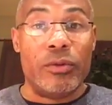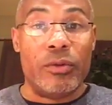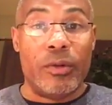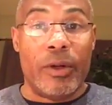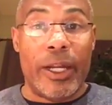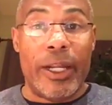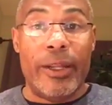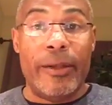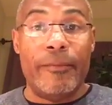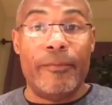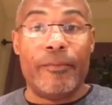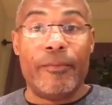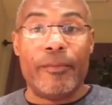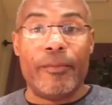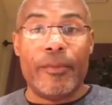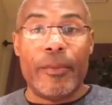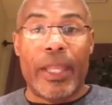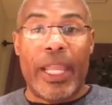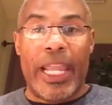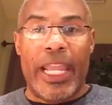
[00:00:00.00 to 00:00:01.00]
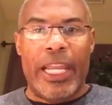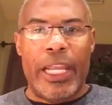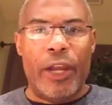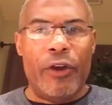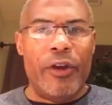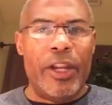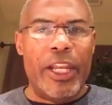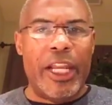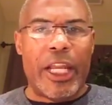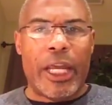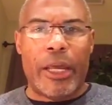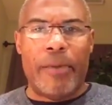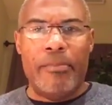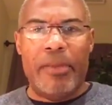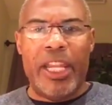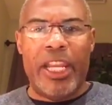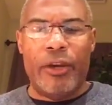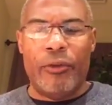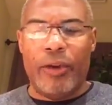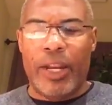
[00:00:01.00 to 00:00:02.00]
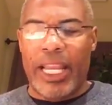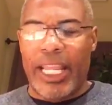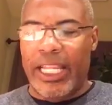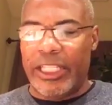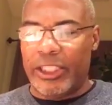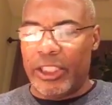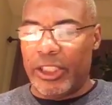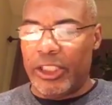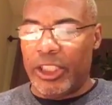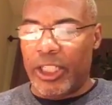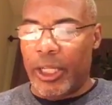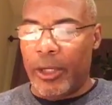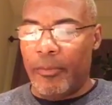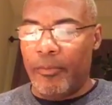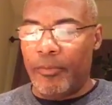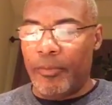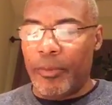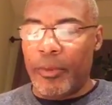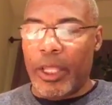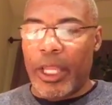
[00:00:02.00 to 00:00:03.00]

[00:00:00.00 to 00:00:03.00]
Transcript: right? And they're in a committed relationship.